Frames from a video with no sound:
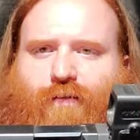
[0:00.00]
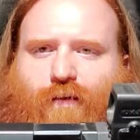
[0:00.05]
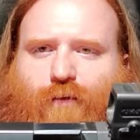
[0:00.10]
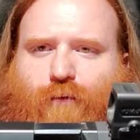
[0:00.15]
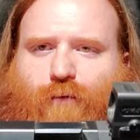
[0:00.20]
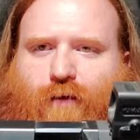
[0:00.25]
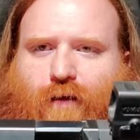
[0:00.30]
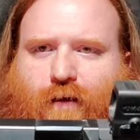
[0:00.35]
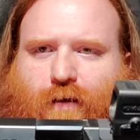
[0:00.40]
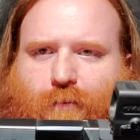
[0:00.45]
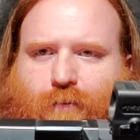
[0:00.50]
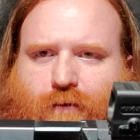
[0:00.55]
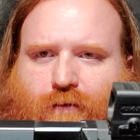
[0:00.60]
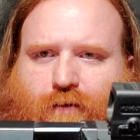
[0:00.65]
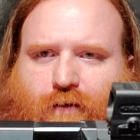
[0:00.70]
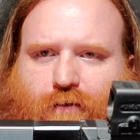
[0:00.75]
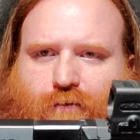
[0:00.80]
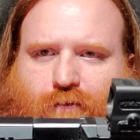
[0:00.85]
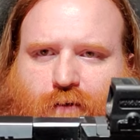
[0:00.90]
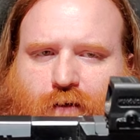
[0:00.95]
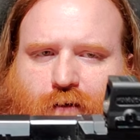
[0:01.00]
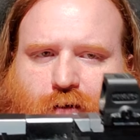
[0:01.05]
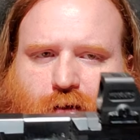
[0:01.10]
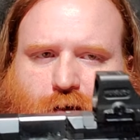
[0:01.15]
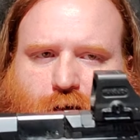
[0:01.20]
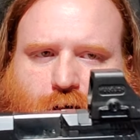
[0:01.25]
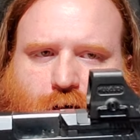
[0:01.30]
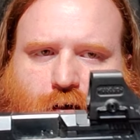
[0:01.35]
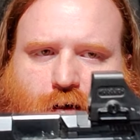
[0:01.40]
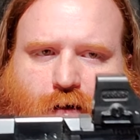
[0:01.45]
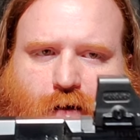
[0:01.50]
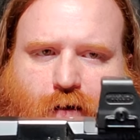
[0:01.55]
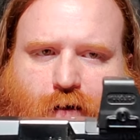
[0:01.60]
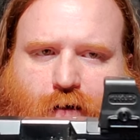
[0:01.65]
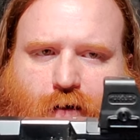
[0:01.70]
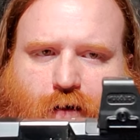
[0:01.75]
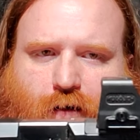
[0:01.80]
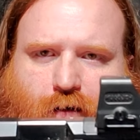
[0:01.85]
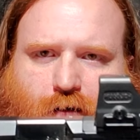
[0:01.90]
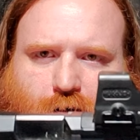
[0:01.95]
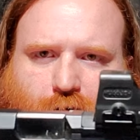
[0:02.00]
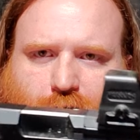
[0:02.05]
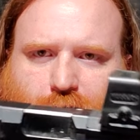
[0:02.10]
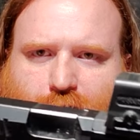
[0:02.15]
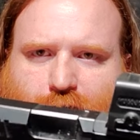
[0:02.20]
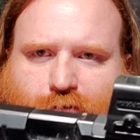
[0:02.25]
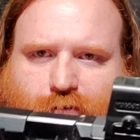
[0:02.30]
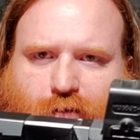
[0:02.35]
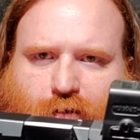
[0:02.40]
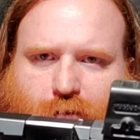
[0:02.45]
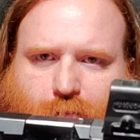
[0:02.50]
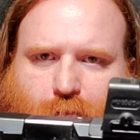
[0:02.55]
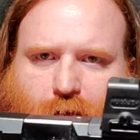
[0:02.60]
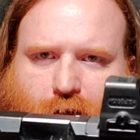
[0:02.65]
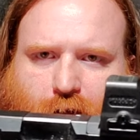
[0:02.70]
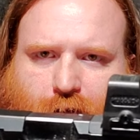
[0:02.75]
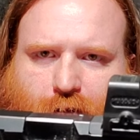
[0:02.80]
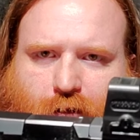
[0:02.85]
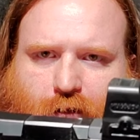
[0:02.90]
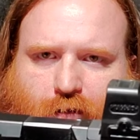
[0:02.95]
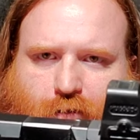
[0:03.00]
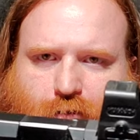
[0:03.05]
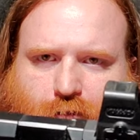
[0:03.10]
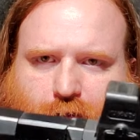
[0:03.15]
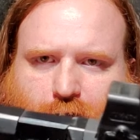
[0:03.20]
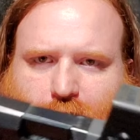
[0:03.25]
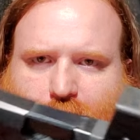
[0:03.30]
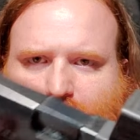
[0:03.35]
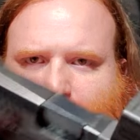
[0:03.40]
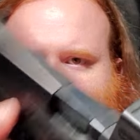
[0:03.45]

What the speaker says: I went ahead and put those on there. It's a blacked out rear